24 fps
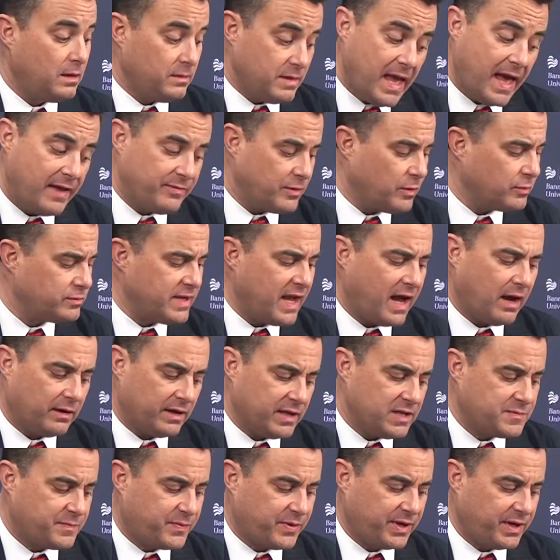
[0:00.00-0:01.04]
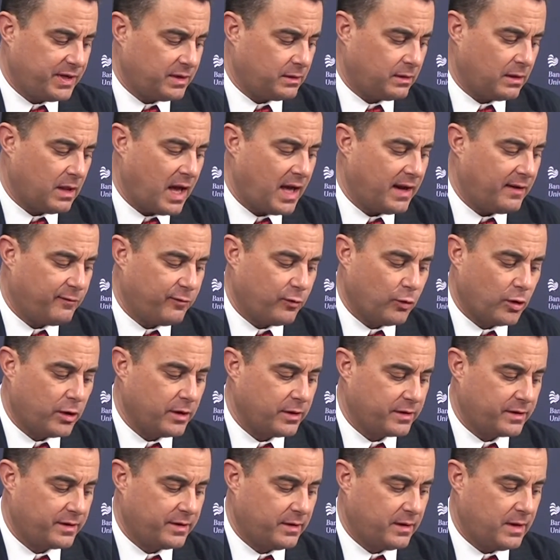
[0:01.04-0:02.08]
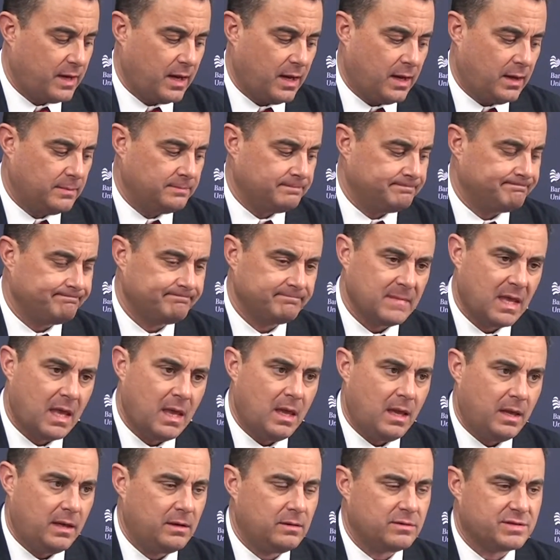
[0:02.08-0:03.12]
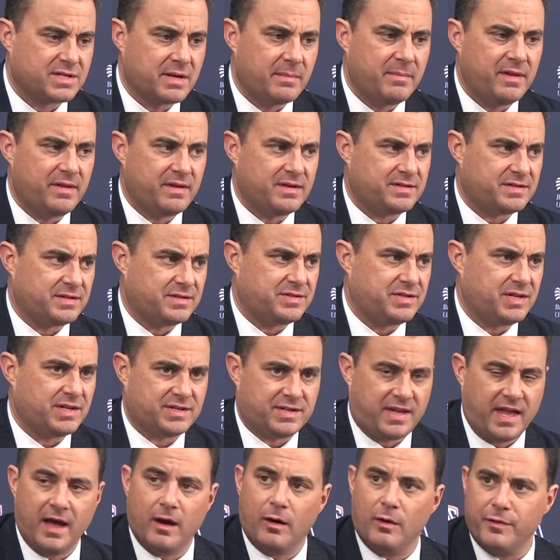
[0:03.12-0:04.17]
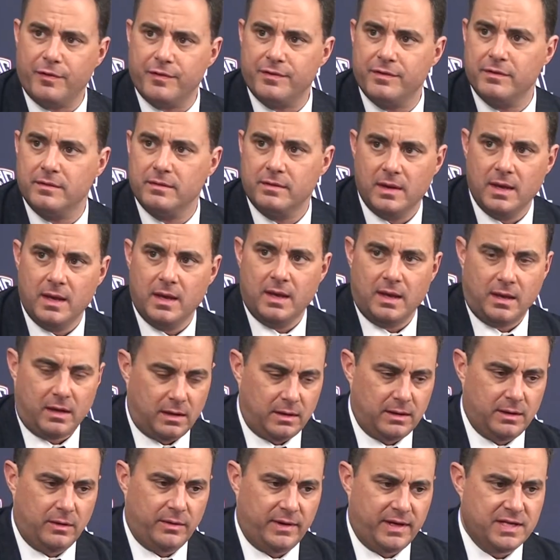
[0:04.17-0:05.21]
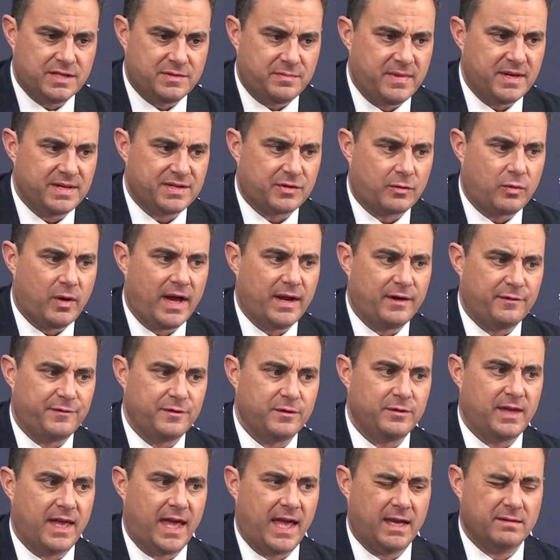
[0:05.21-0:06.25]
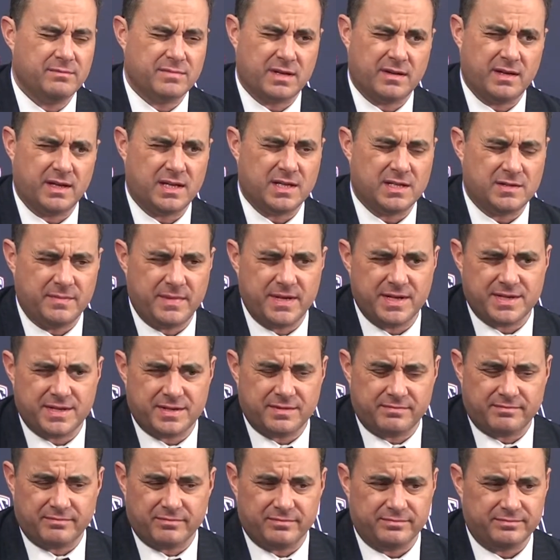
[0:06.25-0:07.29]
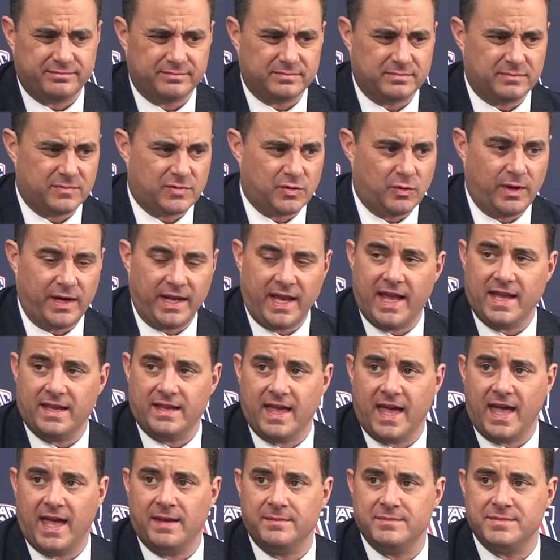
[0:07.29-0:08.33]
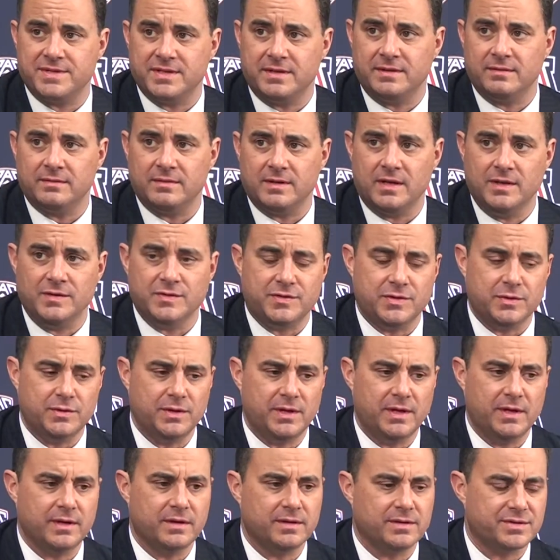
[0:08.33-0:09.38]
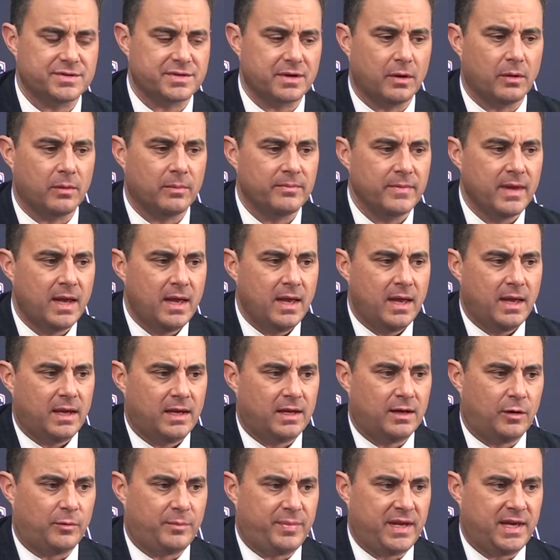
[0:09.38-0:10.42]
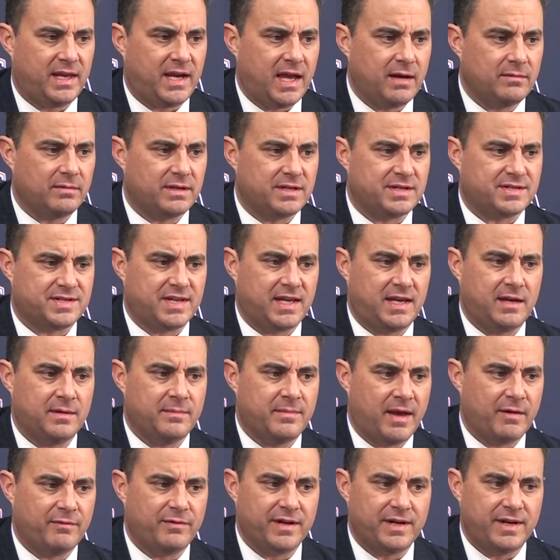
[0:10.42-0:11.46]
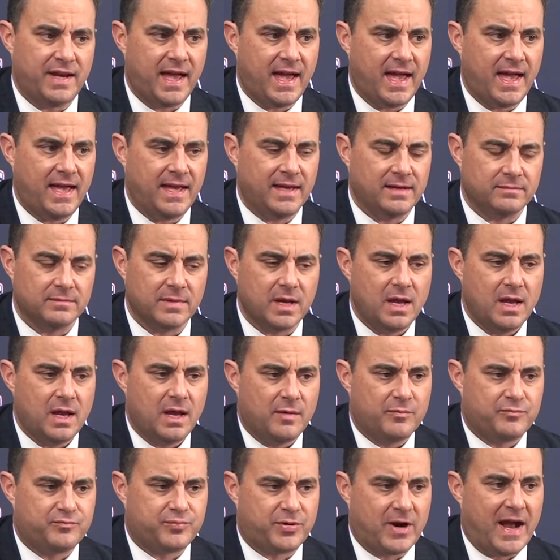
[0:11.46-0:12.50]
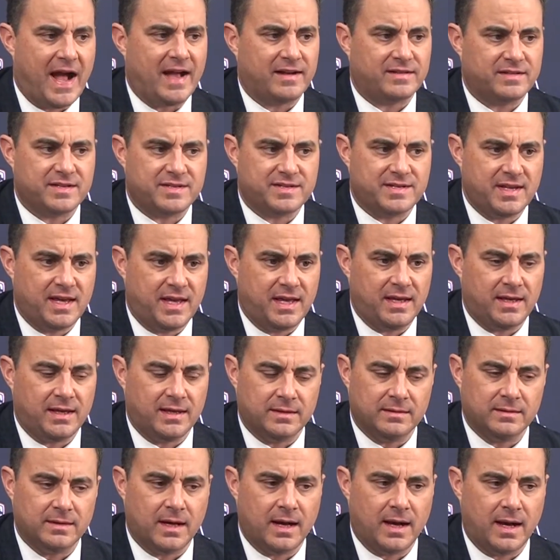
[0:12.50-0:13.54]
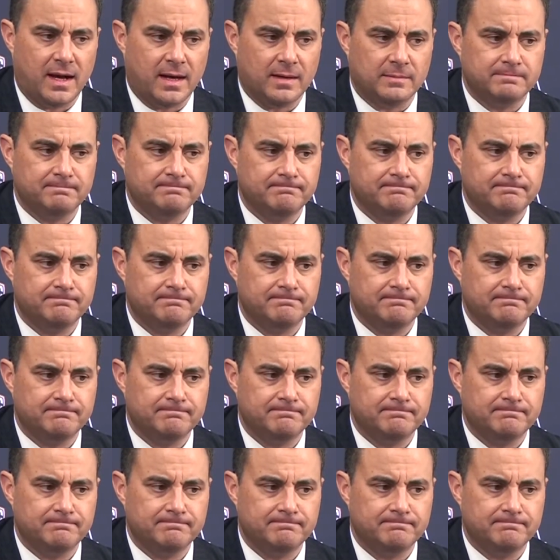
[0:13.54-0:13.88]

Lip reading: Yeah, no doubt. He's put in a lot of work. You know, some of this is just health. You know, he's missed quite a few games. I think he's missed 28 games in 2 years. So, you know, being able to see him every day, practicing and